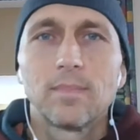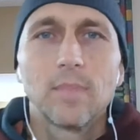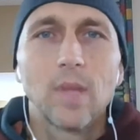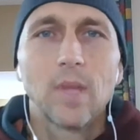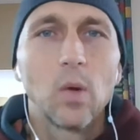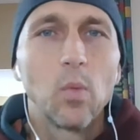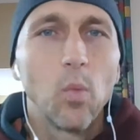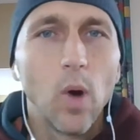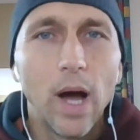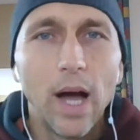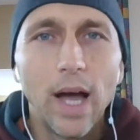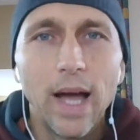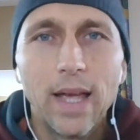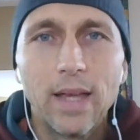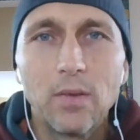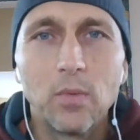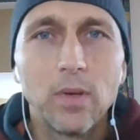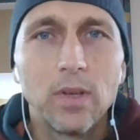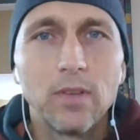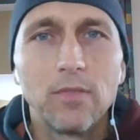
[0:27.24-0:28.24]
why
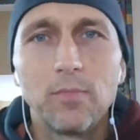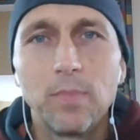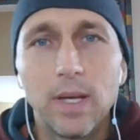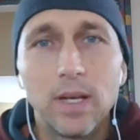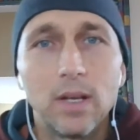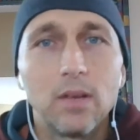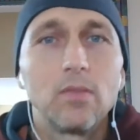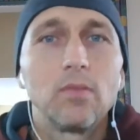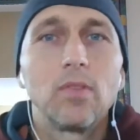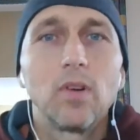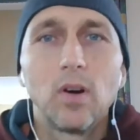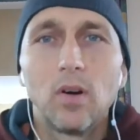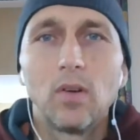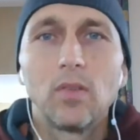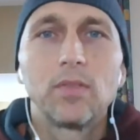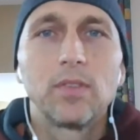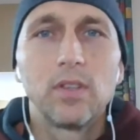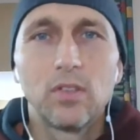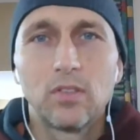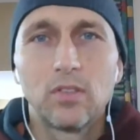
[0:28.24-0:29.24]
we've been
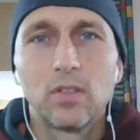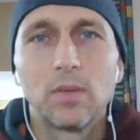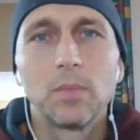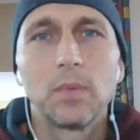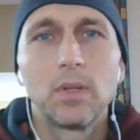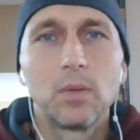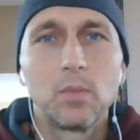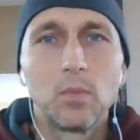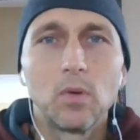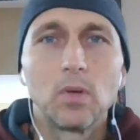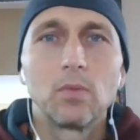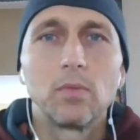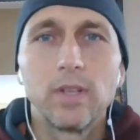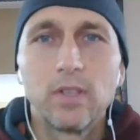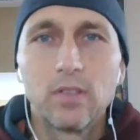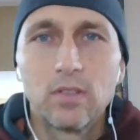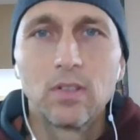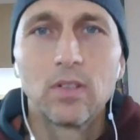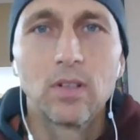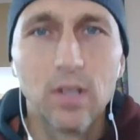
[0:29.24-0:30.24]
involved in some of the more
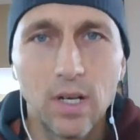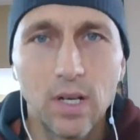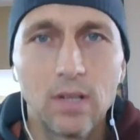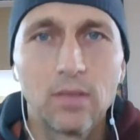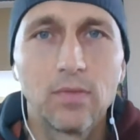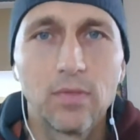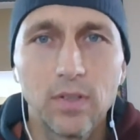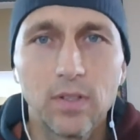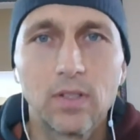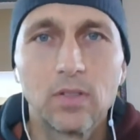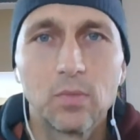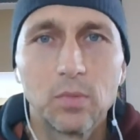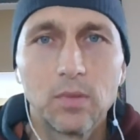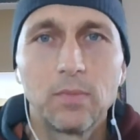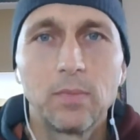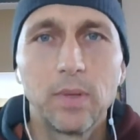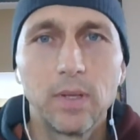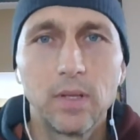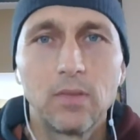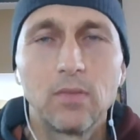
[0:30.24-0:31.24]
recent conflicts we've
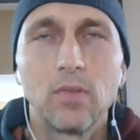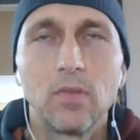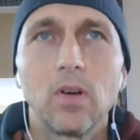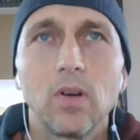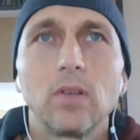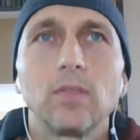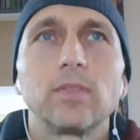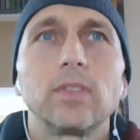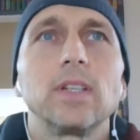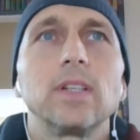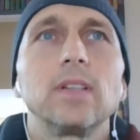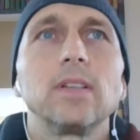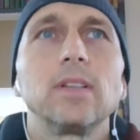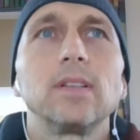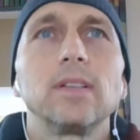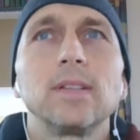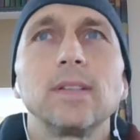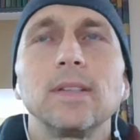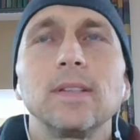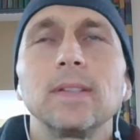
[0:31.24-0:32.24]
been involved in,
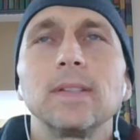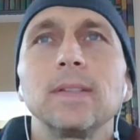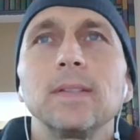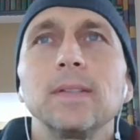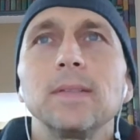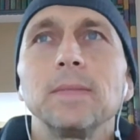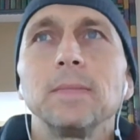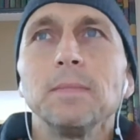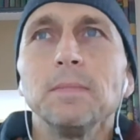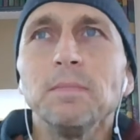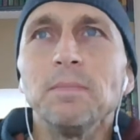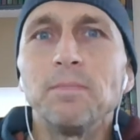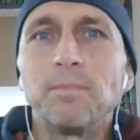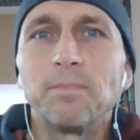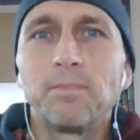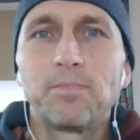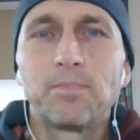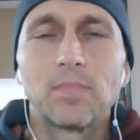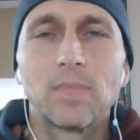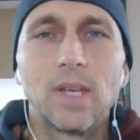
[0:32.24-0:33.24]

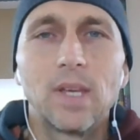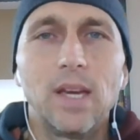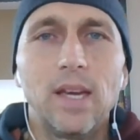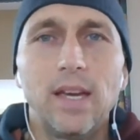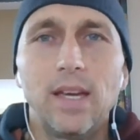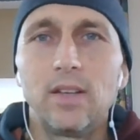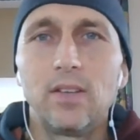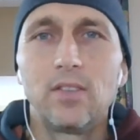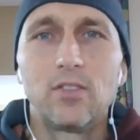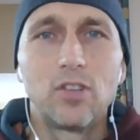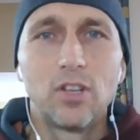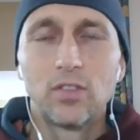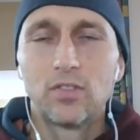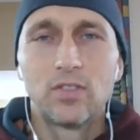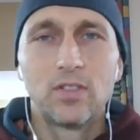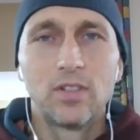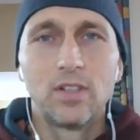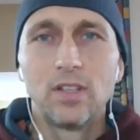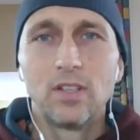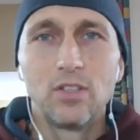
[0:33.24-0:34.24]
and just
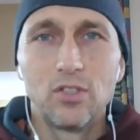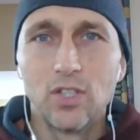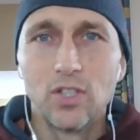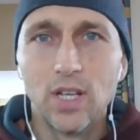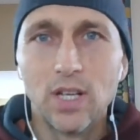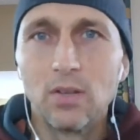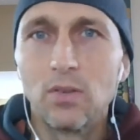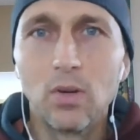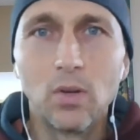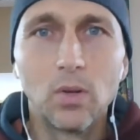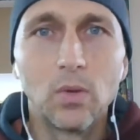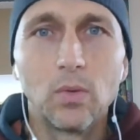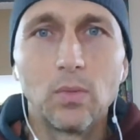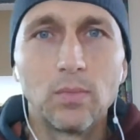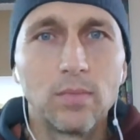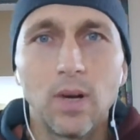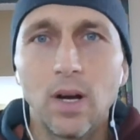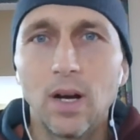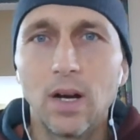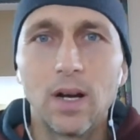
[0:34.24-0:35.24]
in general
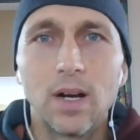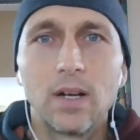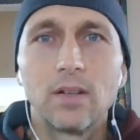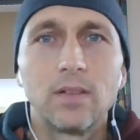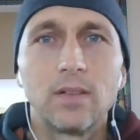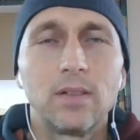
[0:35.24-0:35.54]
aren't